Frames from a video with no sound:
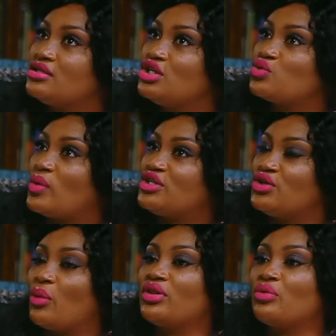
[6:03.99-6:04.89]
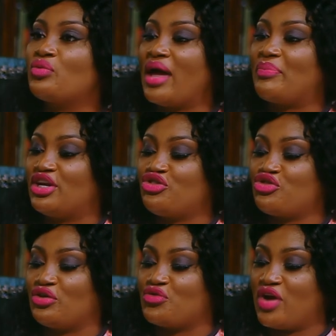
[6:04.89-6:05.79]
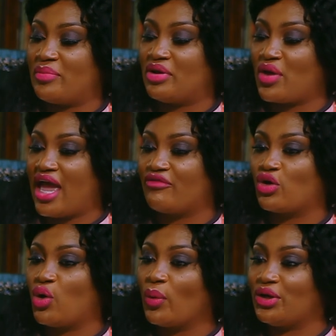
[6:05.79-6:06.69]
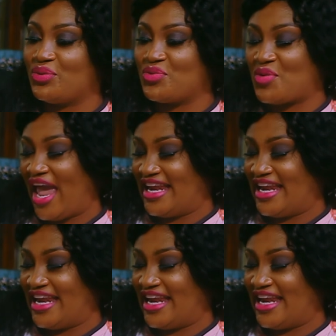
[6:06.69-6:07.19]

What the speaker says: you this question. Now, with the rap and the trend of rape that we have going on right